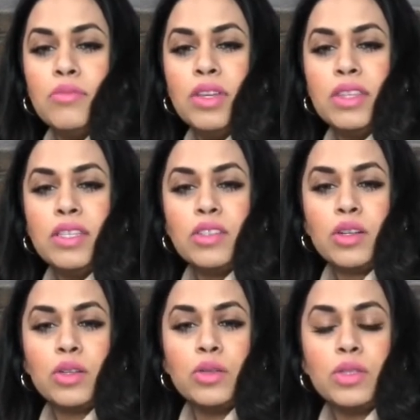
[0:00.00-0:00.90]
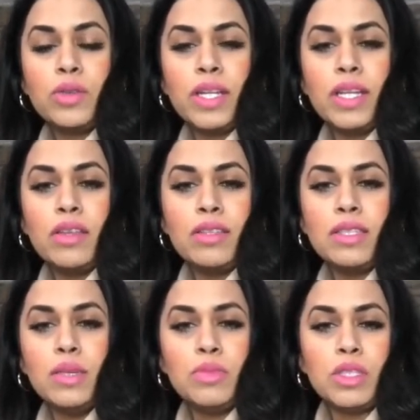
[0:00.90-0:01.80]
but these are closed right now, the
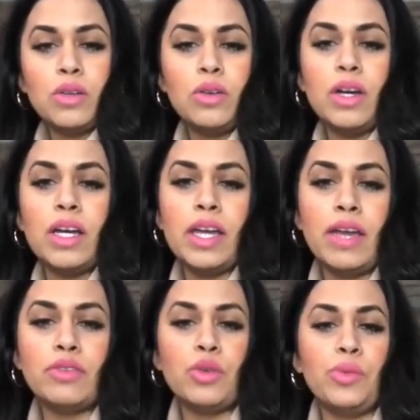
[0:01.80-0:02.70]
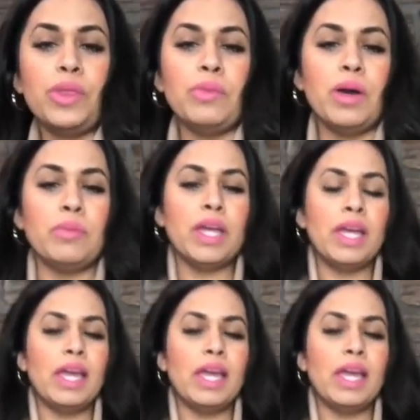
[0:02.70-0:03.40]
seams, so I haven't opened them up.